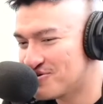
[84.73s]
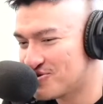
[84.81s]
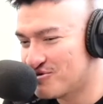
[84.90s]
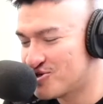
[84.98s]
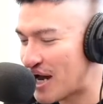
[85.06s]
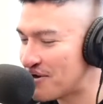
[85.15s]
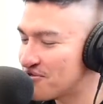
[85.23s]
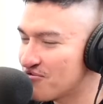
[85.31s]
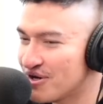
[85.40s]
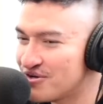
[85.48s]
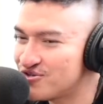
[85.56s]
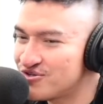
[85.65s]
So, Jonathan,
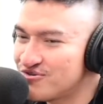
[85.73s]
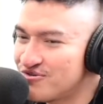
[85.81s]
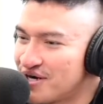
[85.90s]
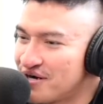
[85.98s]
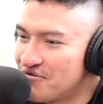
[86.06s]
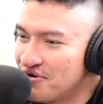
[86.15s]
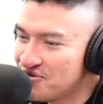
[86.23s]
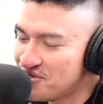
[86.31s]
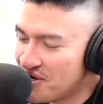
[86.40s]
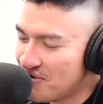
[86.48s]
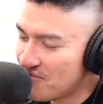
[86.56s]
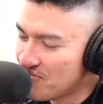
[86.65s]
why don't you
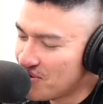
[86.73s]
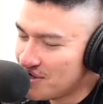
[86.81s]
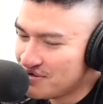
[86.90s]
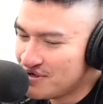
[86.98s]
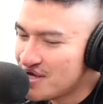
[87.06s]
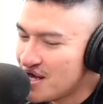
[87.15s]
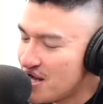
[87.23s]
tell everyone a